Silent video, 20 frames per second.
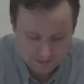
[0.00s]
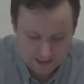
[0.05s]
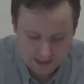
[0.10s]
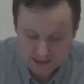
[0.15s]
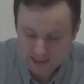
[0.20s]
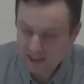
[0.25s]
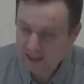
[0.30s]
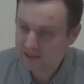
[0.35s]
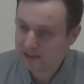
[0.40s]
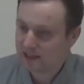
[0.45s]

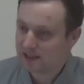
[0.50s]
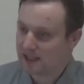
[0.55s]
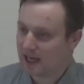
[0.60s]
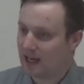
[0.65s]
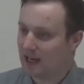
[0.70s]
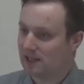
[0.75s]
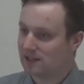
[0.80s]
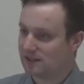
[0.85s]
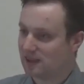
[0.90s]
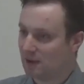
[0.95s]
It needs to
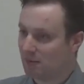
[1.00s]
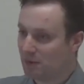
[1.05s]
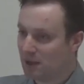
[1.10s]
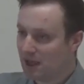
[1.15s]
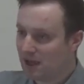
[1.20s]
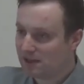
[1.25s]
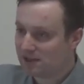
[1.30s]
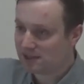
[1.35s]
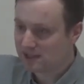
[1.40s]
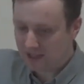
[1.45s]
tell us that
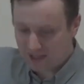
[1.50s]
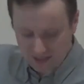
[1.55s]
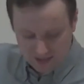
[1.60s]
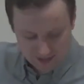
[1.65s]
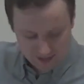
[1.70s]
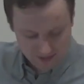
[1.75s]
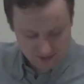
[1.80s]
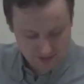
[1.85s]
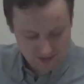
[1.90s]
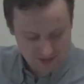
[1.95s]
we are
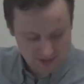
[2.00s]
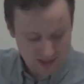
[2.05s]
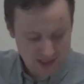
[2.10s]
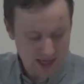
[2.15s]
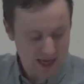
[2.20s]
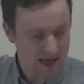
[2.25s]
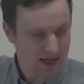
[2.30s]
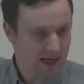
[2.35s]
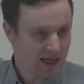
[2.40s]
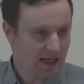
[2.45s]
sinners
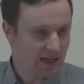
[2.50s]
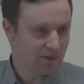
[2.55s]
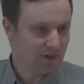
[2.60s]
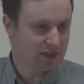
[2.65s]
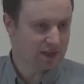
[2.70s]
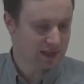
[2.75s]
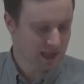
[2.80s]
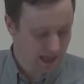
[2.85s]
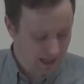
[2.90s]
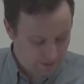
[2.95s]
in need of
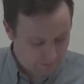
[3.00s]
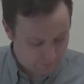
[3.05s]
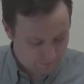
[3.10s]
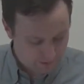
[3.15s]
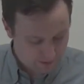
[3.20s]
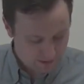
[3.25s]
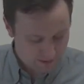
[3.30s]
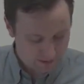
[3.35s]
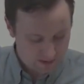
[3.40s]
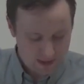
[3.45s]
a
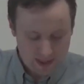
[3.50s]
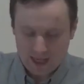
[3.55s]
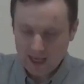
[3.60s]
Savior.